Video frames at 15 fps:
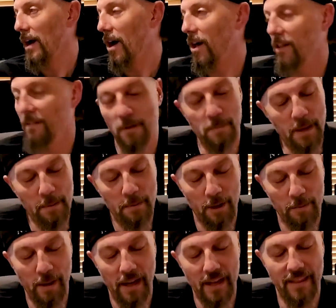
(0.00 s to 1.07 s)
All of our people are
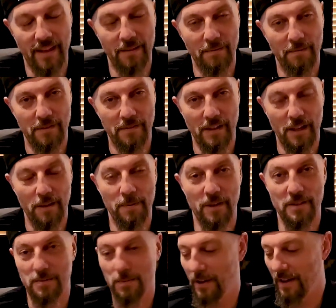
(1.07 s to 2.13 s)
Python
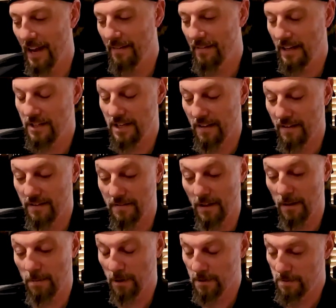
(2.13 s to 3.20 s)
developers. We don't have any Java
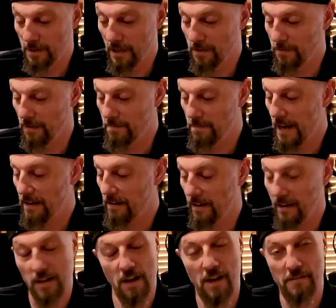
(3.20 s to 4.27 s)
developers because we've
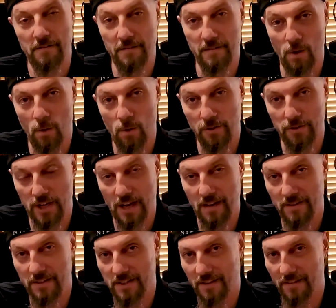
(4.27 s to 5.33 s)
migrated off of the old
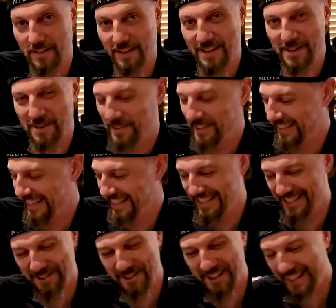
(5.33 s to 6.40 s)
Java stuff that no one likes
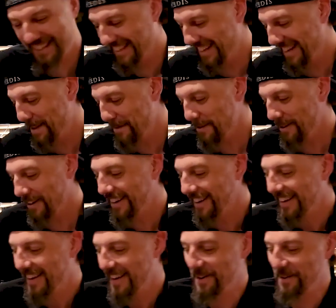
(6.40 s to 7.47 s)
to write in anymore.
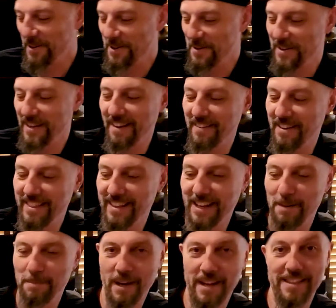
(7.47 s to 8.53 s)
We're doing everything
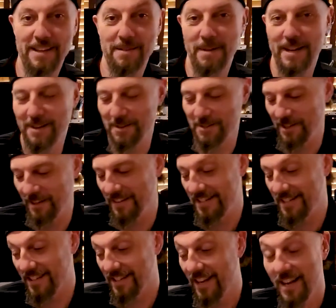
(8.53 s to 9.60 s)
in Python
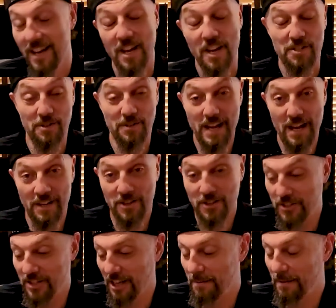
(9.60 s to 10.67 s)
microservices. So now you're
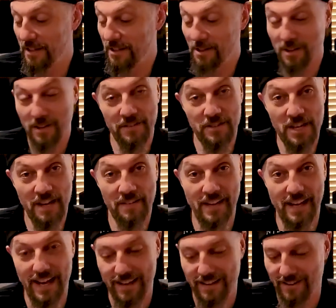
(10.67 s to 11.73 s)
stuck because you don't have a Java
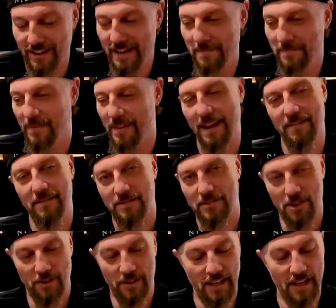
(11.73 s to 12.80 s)
guy, right? I'm
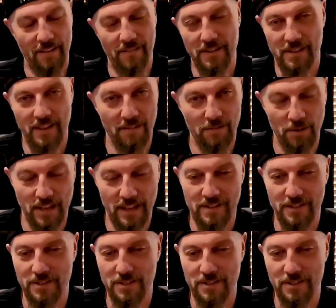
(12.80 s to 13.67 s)
joking. Obviously, everyone has a